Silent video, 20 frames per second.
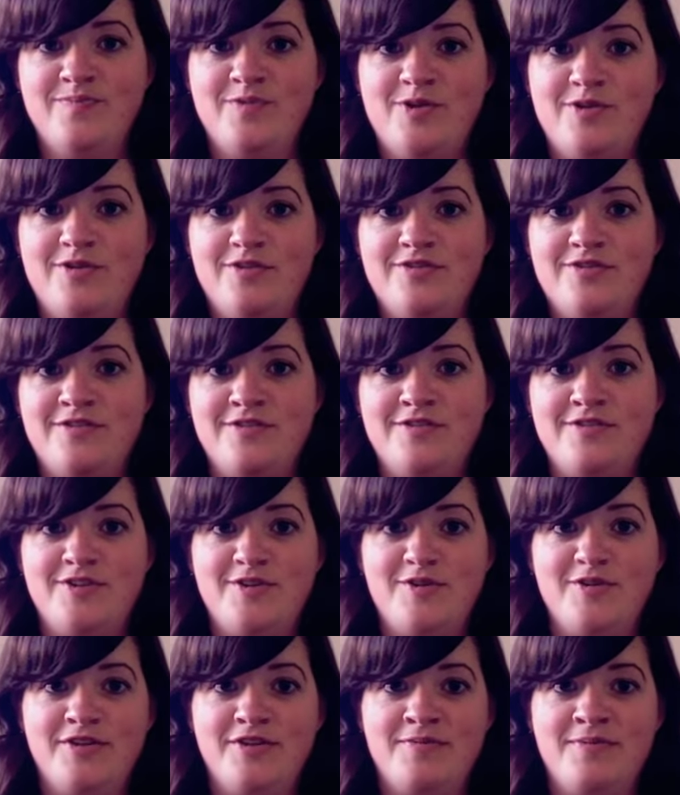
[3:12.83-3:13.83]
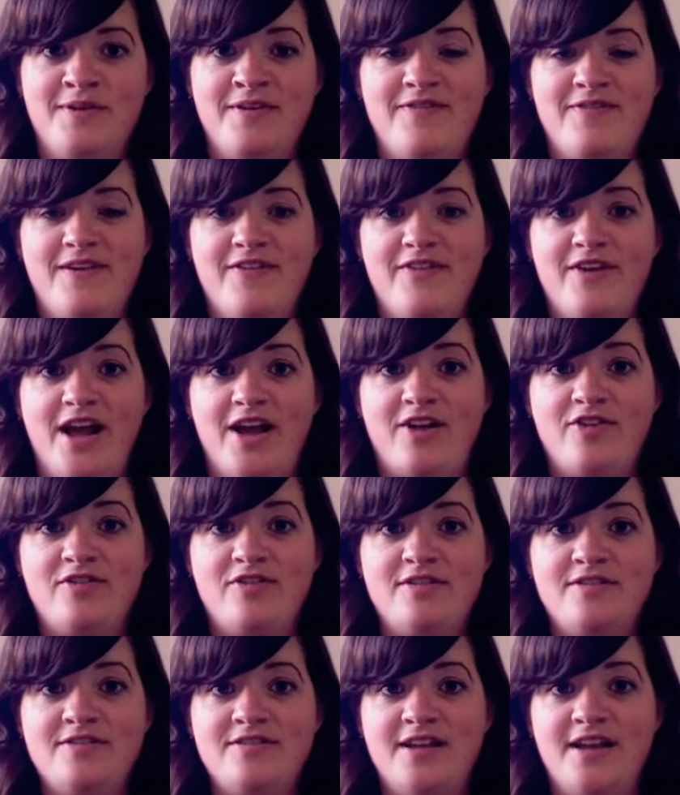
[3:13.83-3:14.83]
Kristen Stewart is my favorite
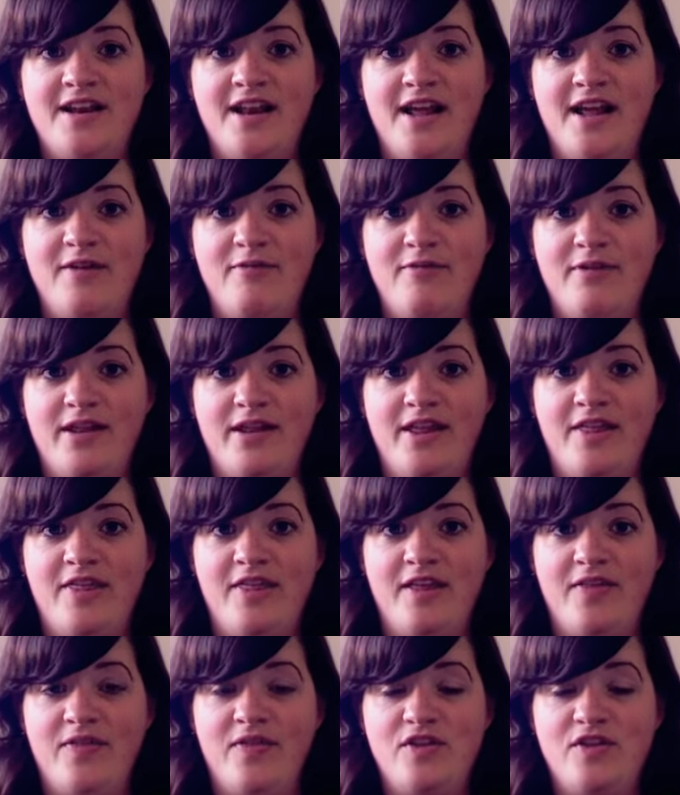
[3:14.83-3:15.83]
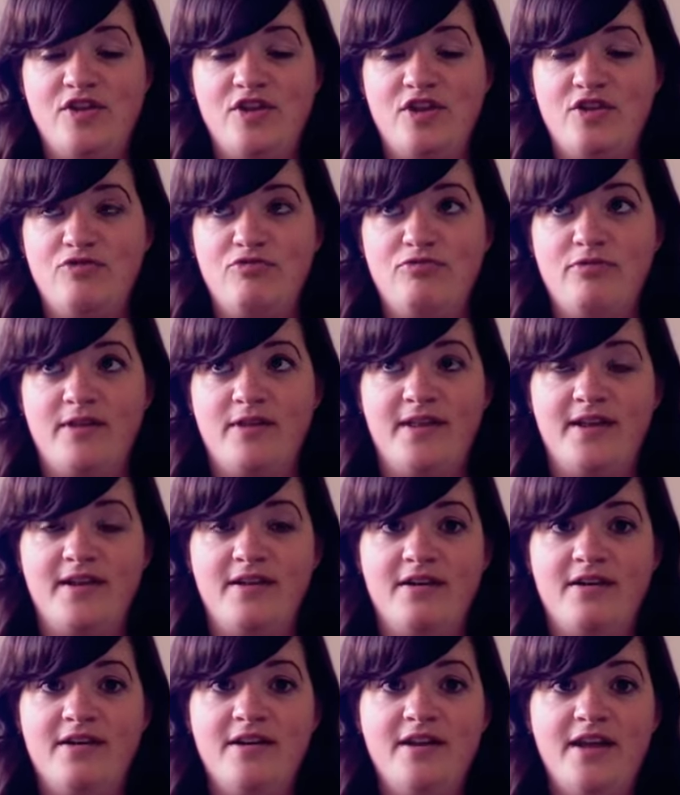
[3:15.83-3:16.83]
actress and I really think that she's really
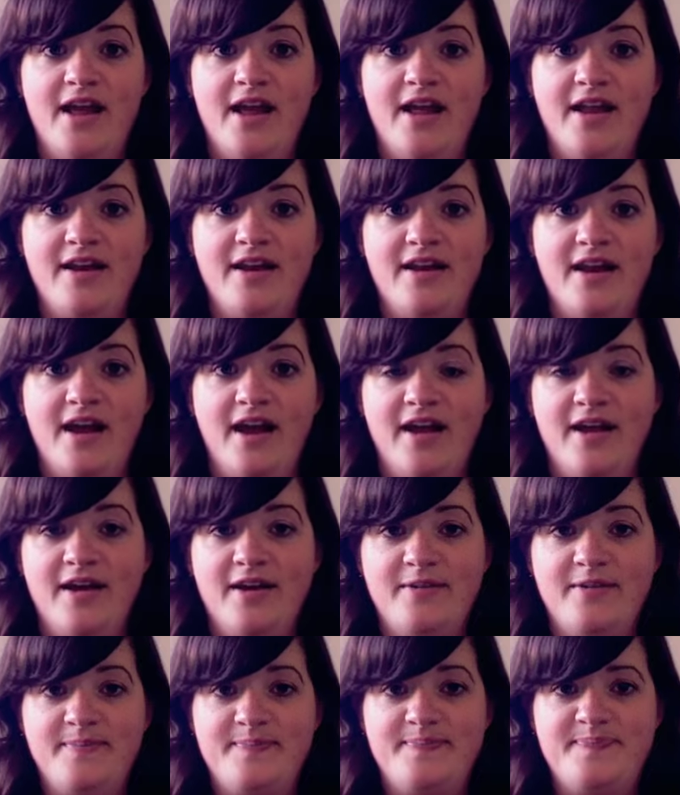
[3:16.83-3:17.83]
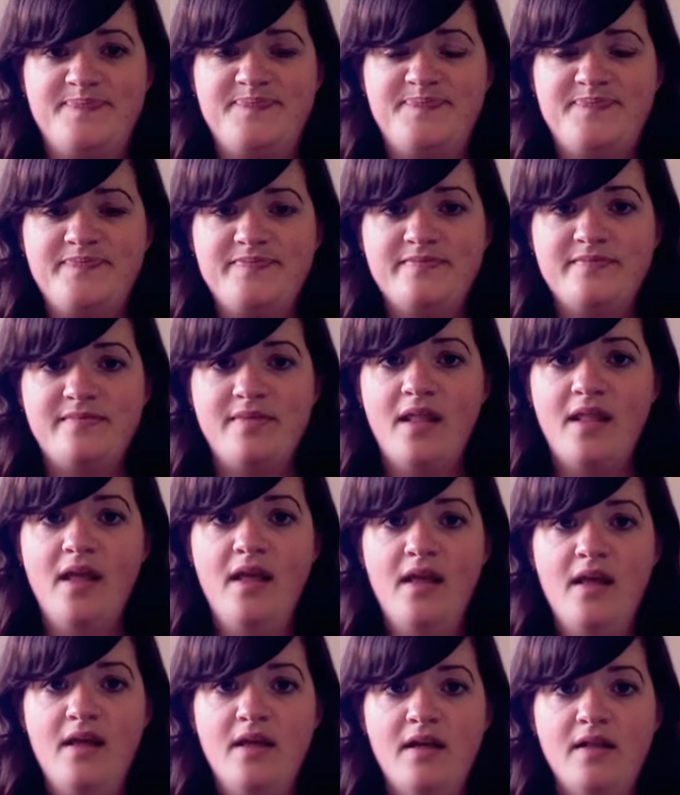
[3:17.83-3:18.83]
good. And I, um,
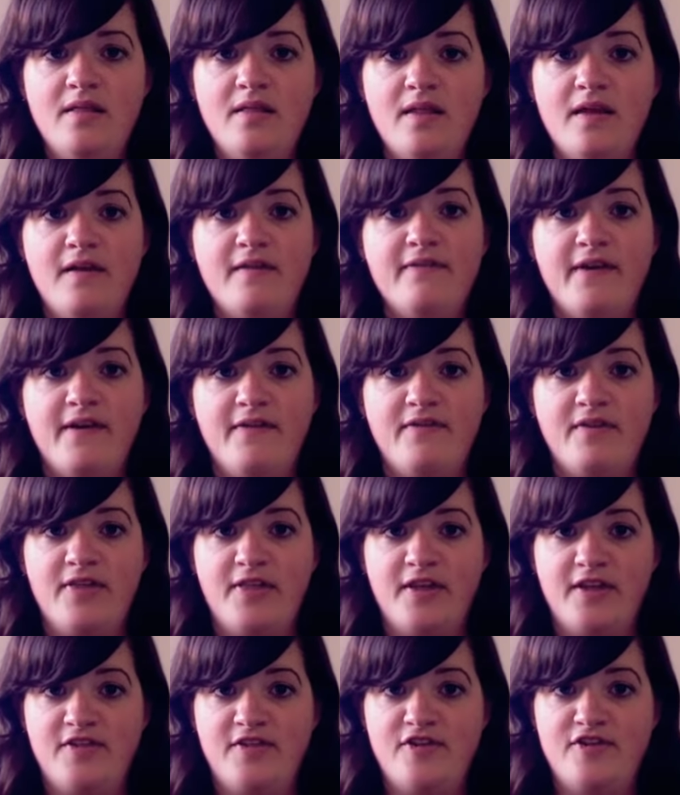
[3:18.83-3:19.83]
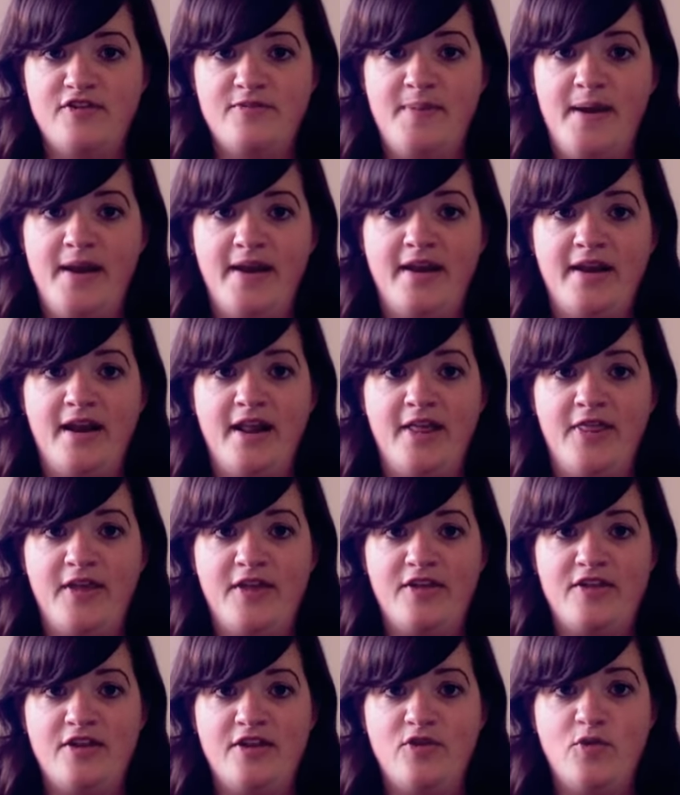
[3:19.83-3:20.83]
love everything she's been in. I
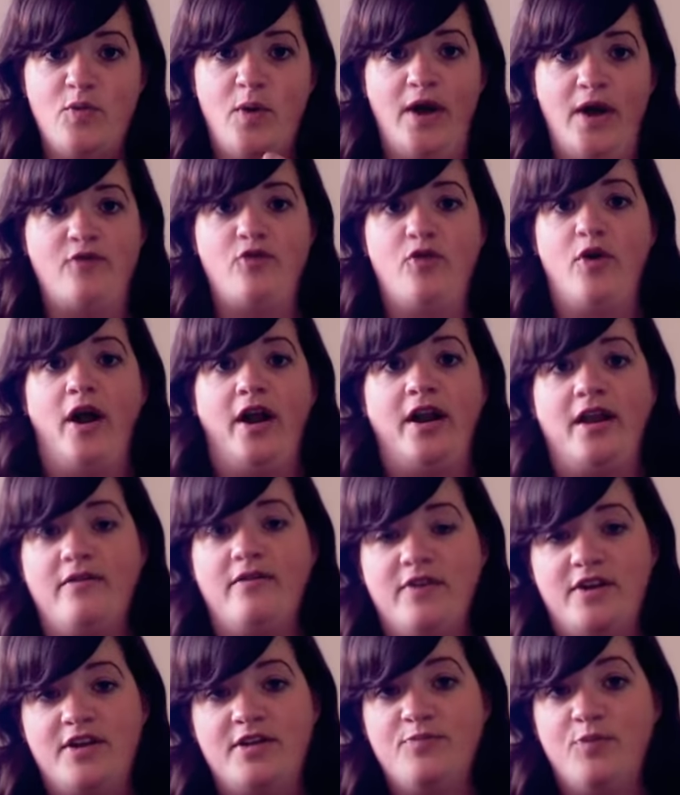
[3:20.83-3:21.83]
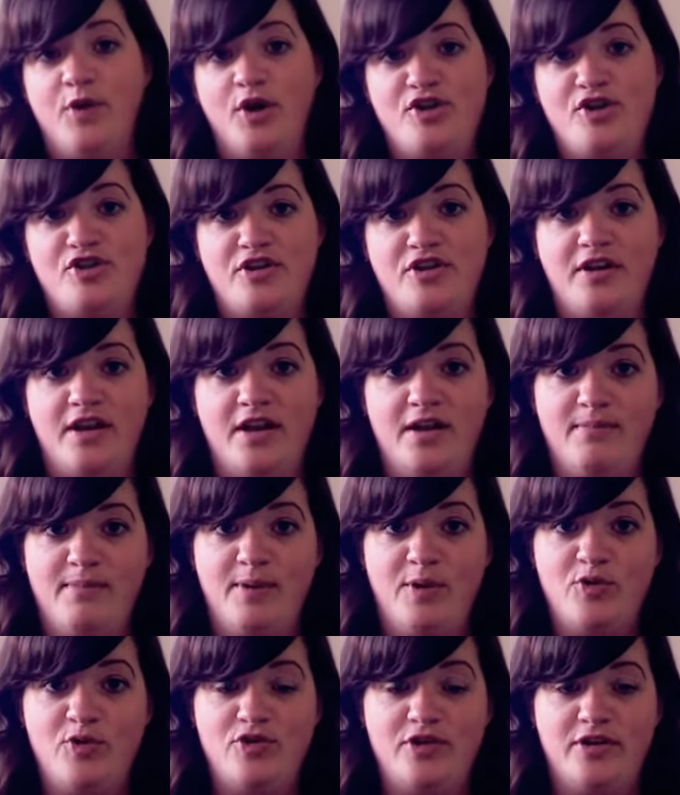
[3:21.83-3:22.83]
think she has a wide variety of expression and
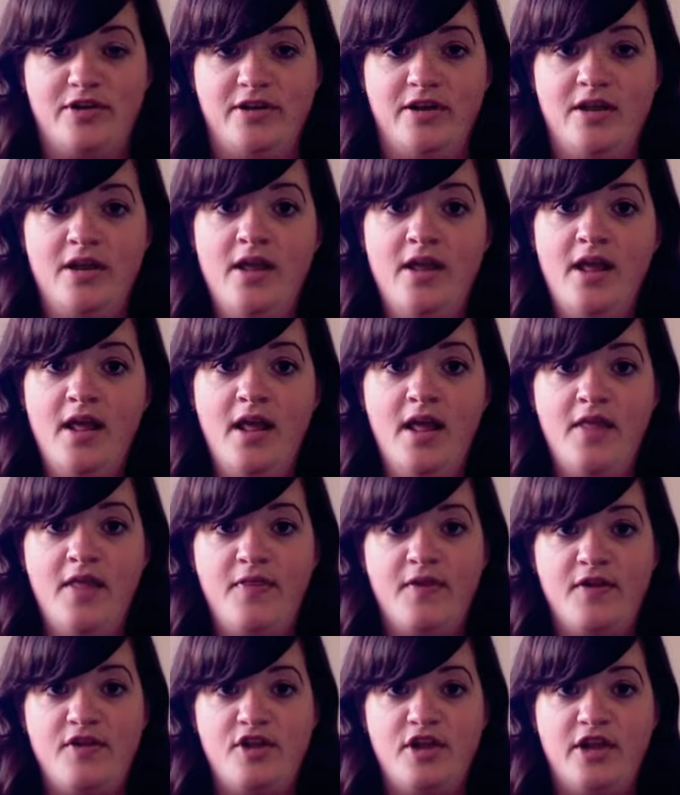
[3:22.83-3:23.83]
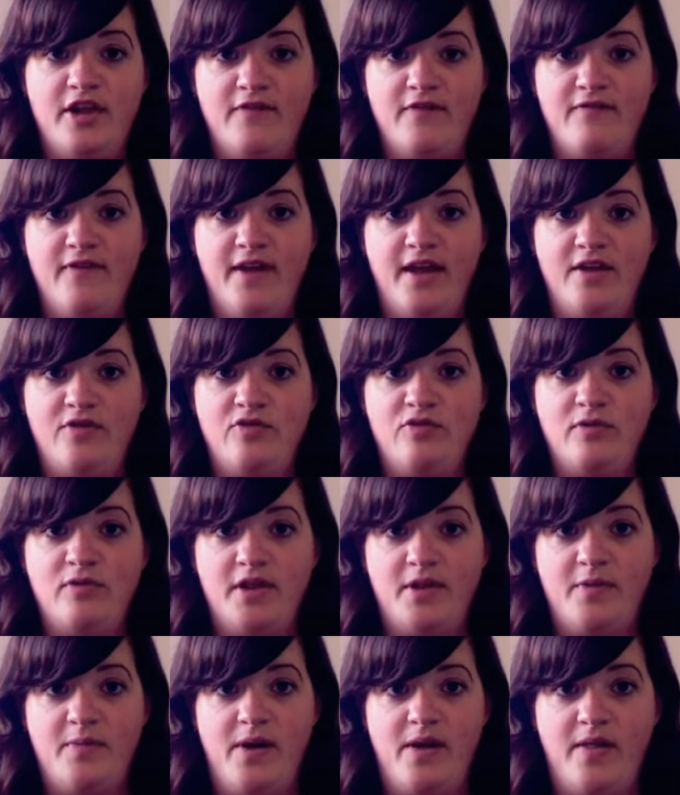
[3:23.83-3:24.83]
emotion that she conveys
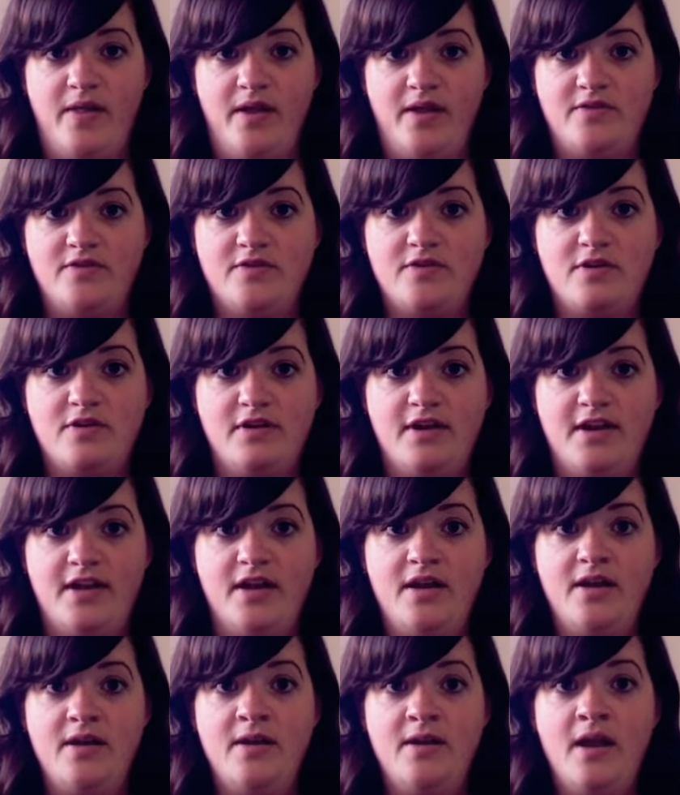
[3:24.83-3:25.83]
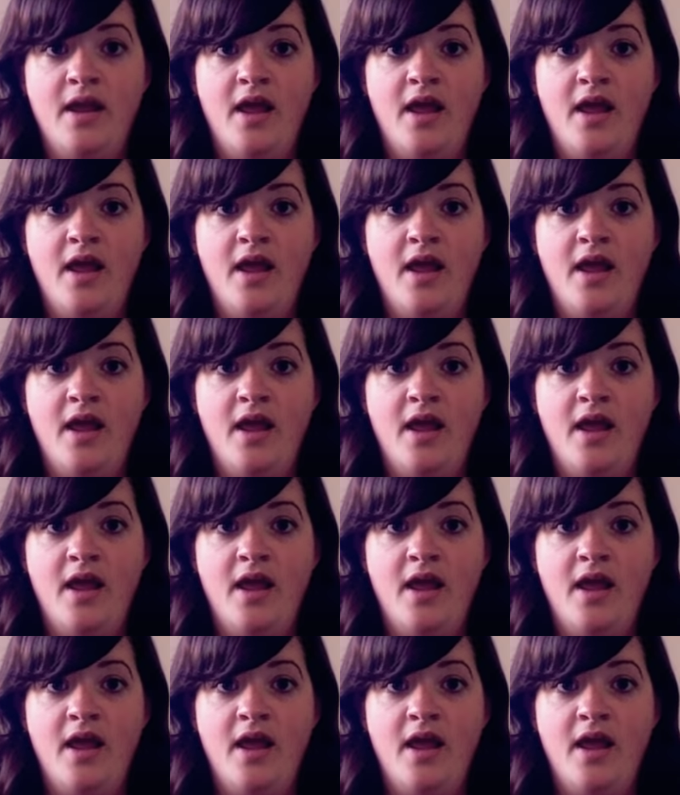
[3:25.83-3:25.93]
really well on screen.